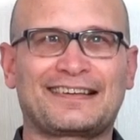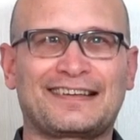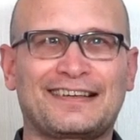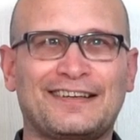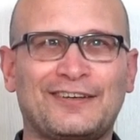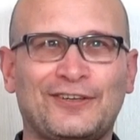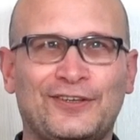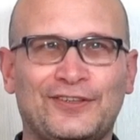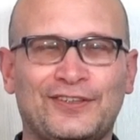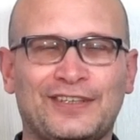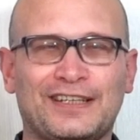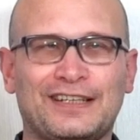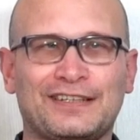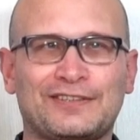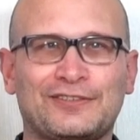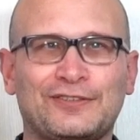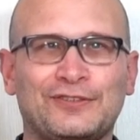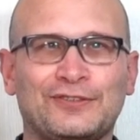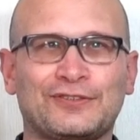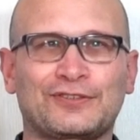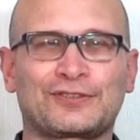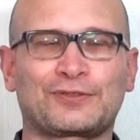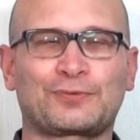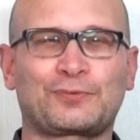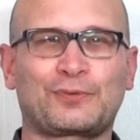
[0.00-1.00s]
Hello Darts
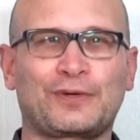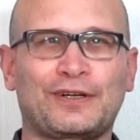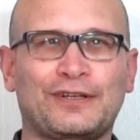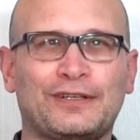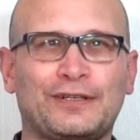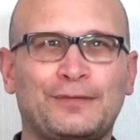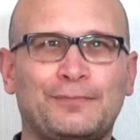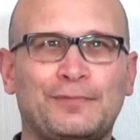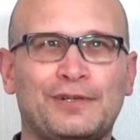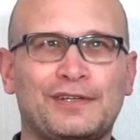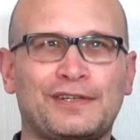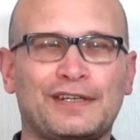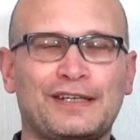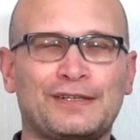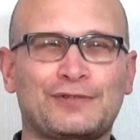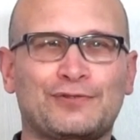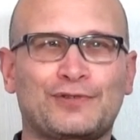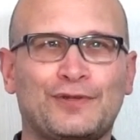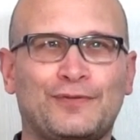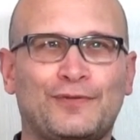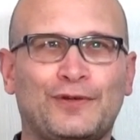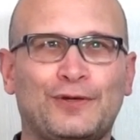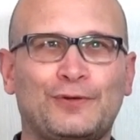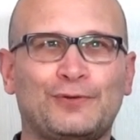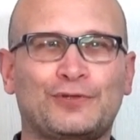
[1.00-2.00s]
Nutz, welcome to Darts
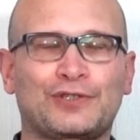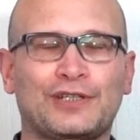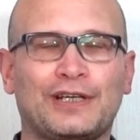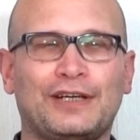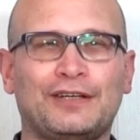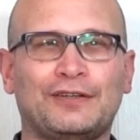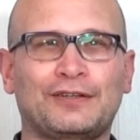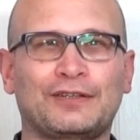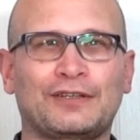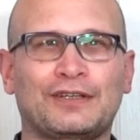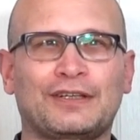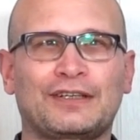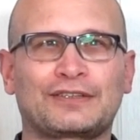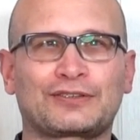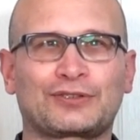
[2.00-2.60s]
Review channel.